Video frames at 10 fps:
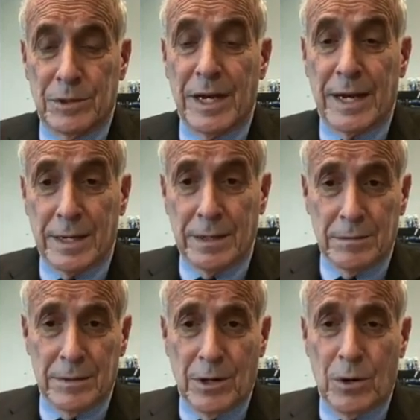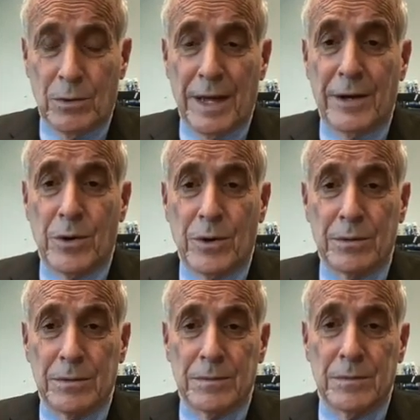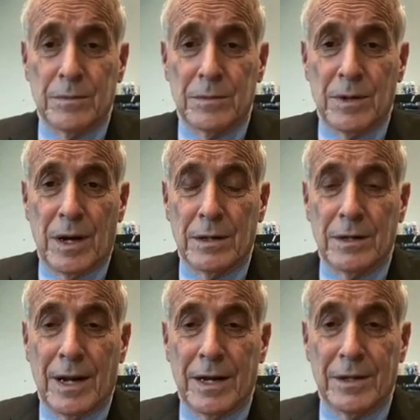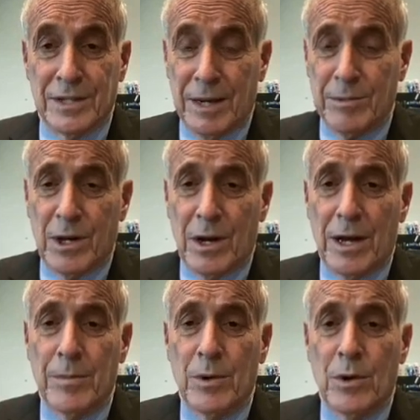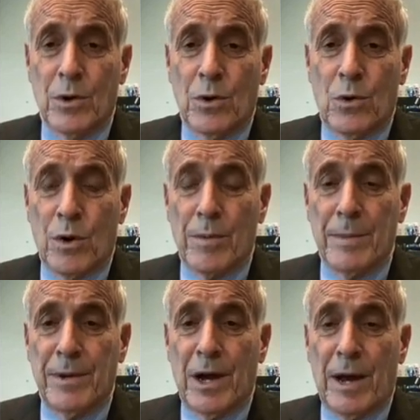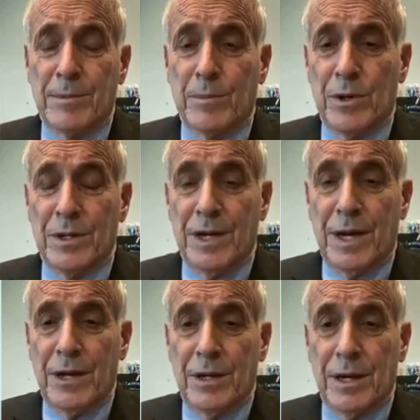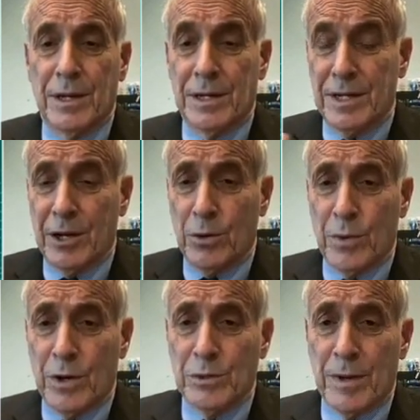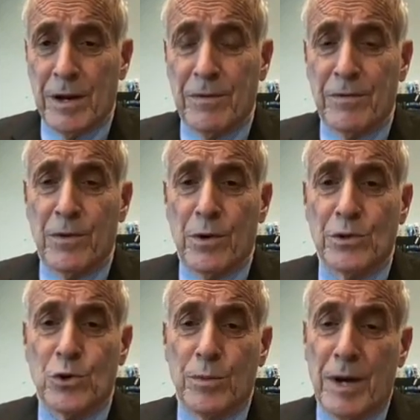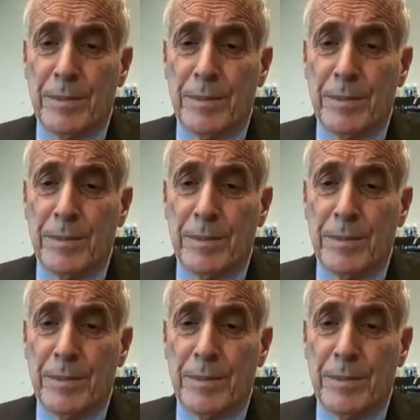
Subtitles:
second, later, not at the same time, or it might be optimal to take and take your widow's benefit first, or it